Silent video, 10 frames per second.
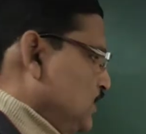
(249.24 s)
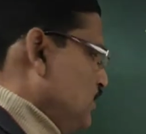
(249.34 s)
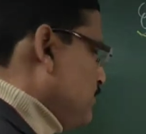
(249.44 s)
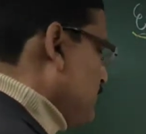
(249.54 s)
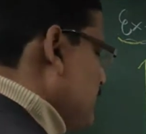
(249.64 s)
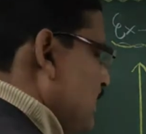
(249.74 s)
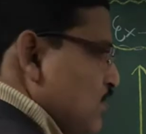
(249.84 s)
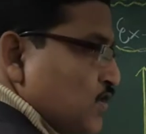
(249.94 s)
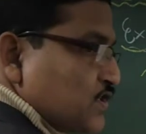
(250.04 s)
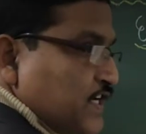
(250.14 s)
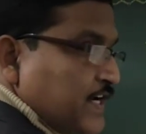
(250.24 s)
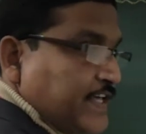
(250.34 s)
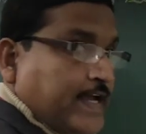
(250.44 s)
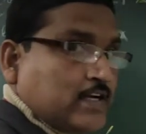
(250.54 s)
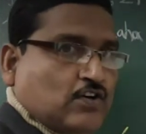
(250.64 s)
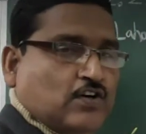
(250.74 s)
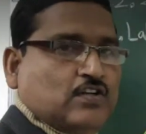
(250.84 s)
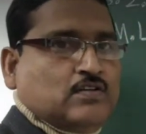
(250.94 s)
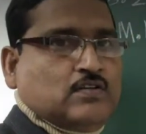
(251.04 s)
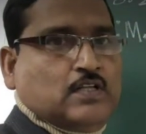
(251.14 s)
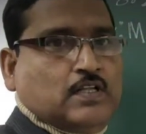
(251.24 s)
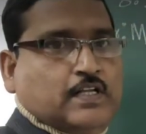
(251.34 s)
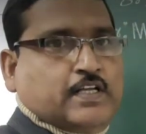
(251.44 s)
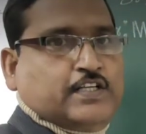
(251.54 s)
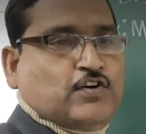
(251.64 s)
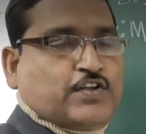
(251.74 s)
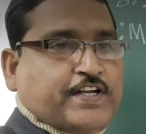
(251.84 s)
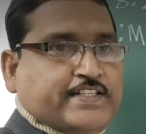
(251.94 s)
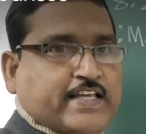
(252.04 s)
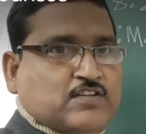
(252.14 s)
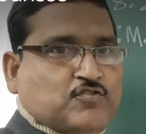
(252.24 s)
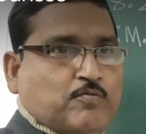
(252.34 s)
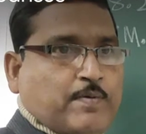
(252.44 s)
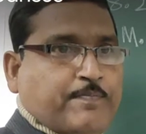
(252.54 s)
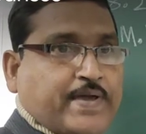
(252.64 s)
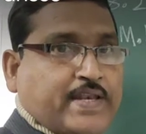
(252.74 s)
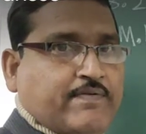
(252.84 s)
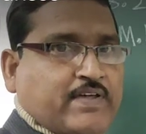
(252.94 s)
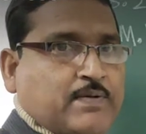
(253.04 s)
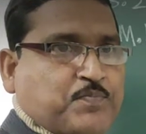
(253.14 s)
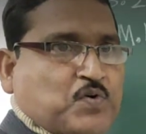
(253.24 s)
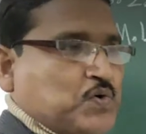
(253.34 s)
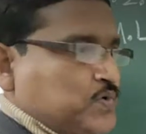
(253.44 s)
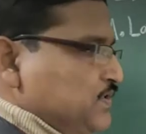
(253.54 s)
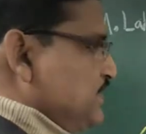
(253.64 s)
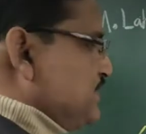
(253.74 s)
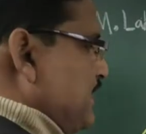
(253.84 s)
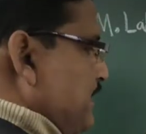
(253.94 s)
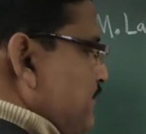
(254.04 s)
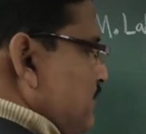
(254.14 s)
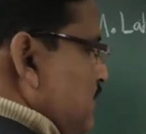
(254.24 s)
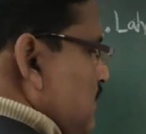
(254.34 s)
You people are not studying at all. Your result will be very poor this time.